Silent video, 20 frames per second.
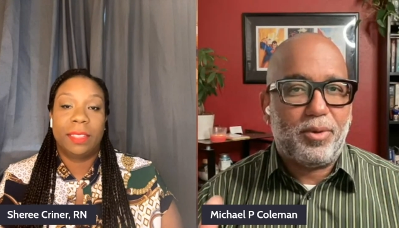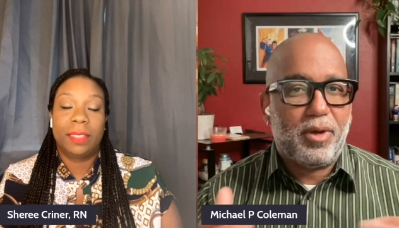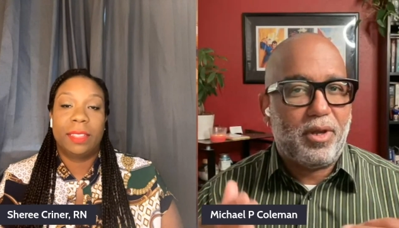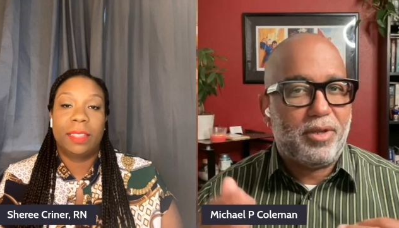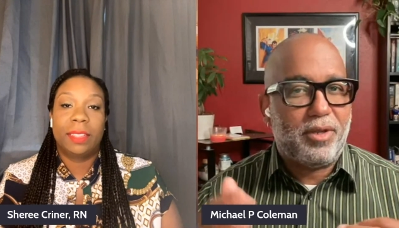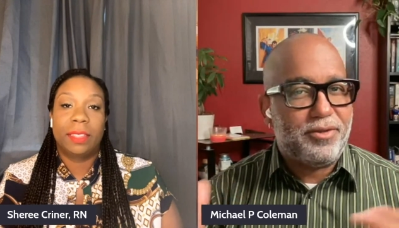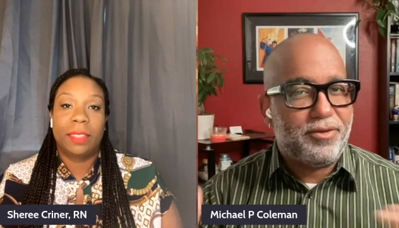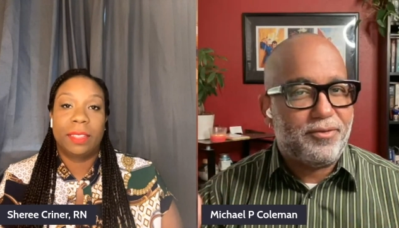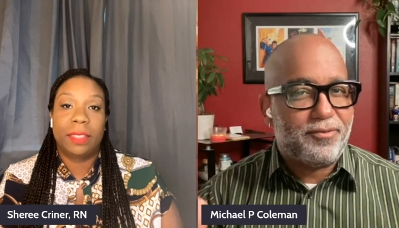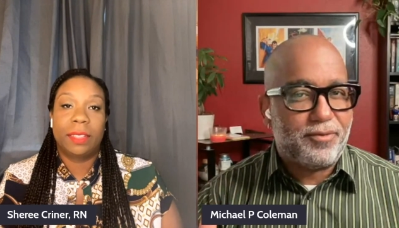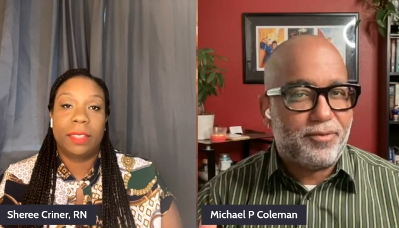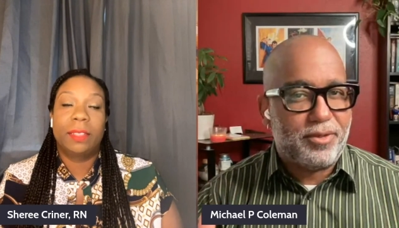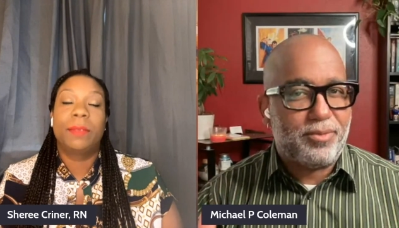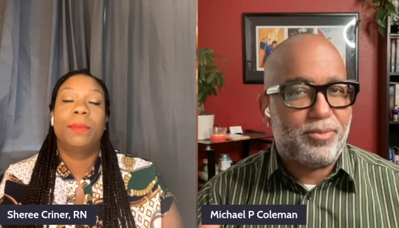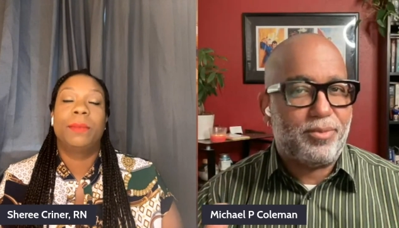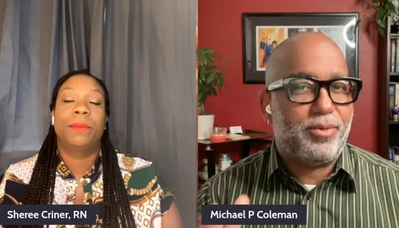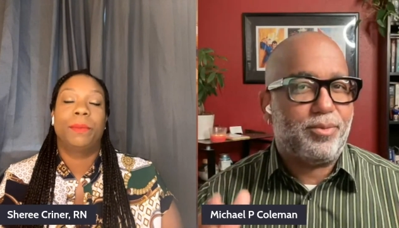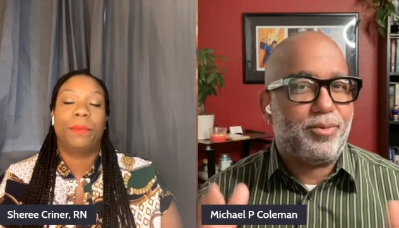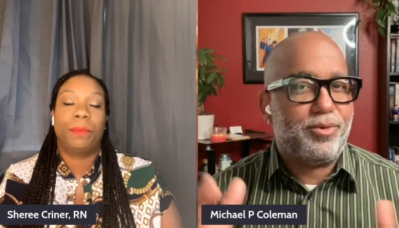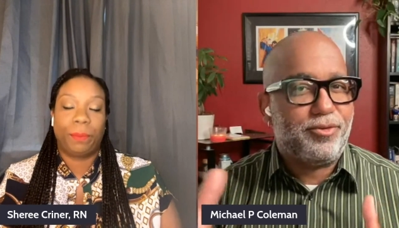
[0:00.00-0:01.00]
Speaker 1: We're all
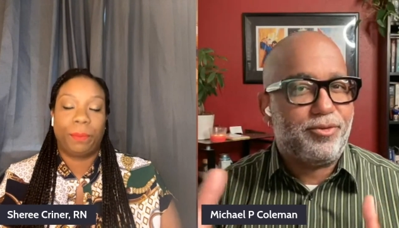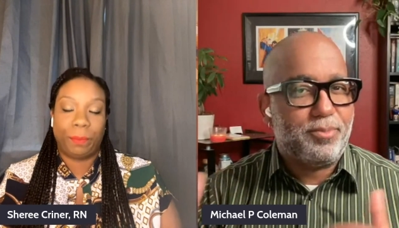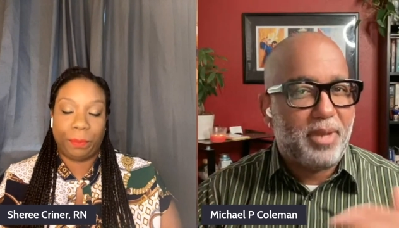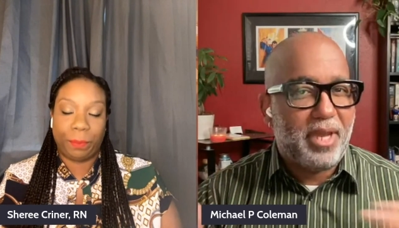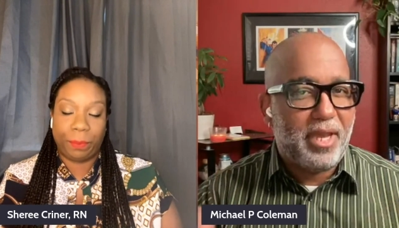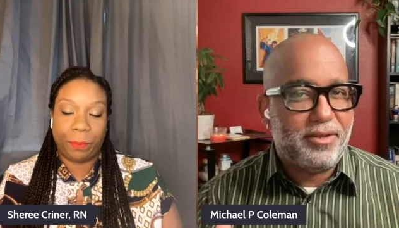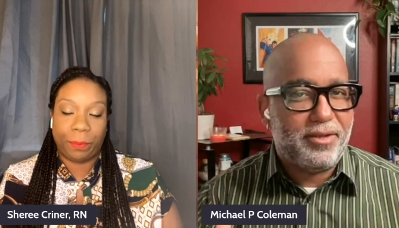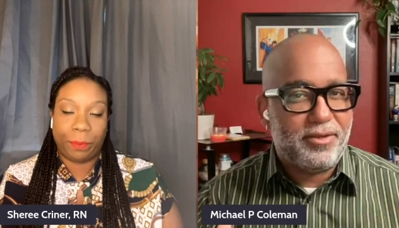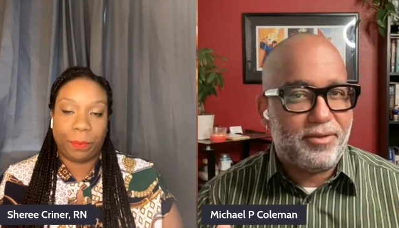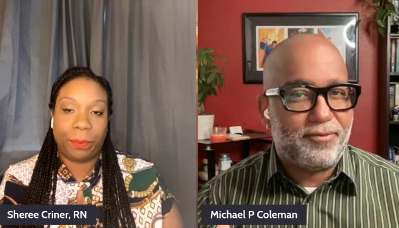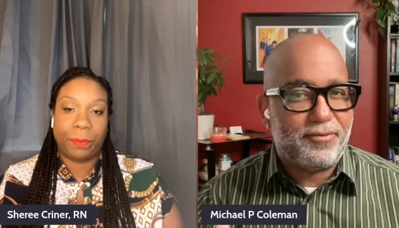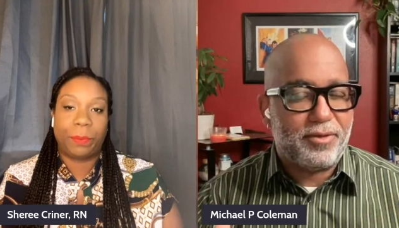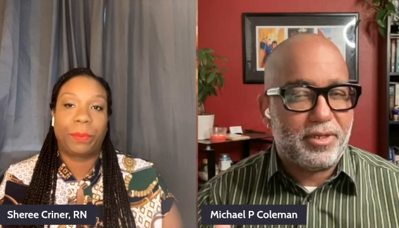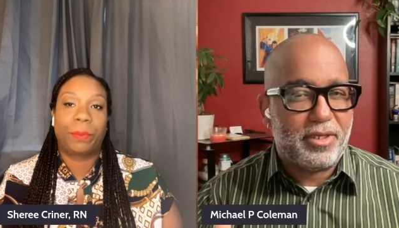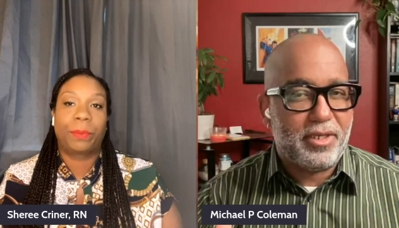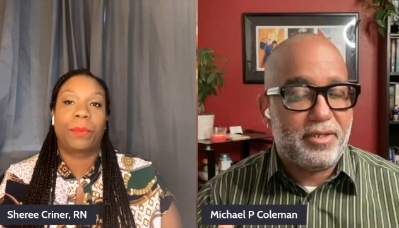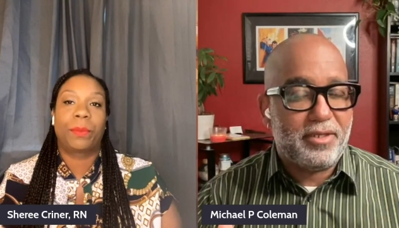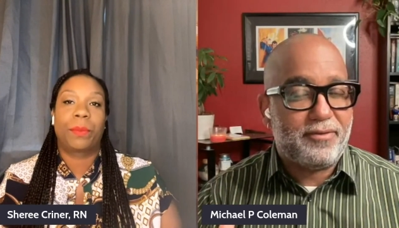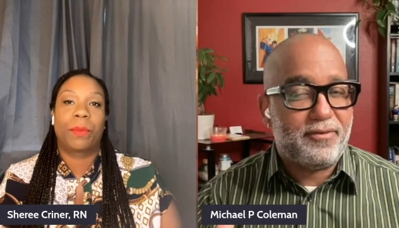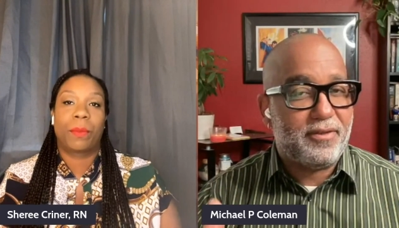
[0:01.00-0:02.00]
different. We respond
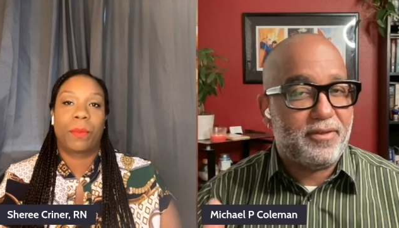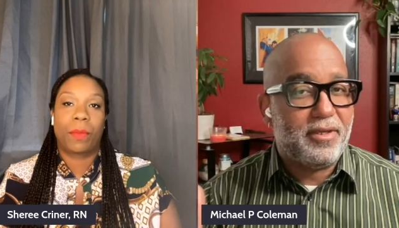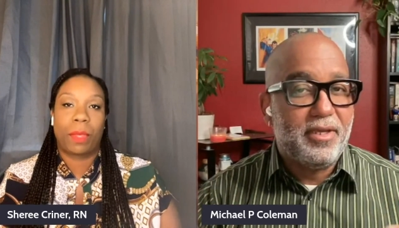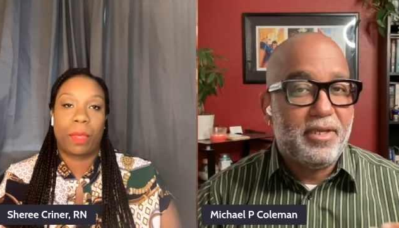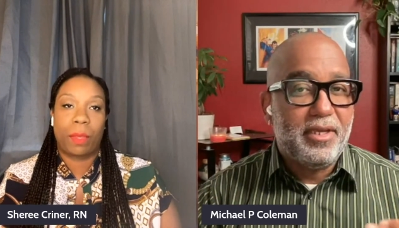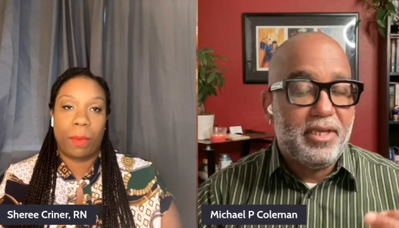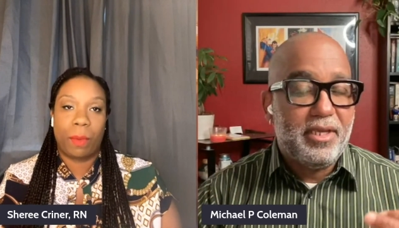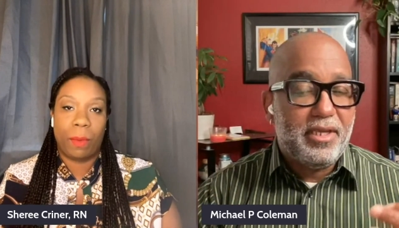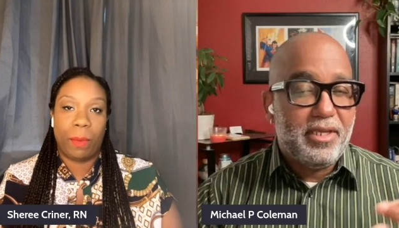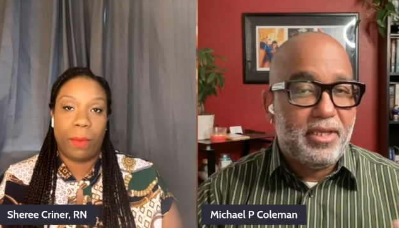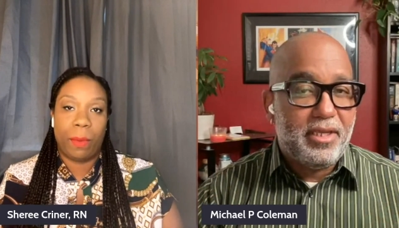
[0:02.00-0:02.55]
differently to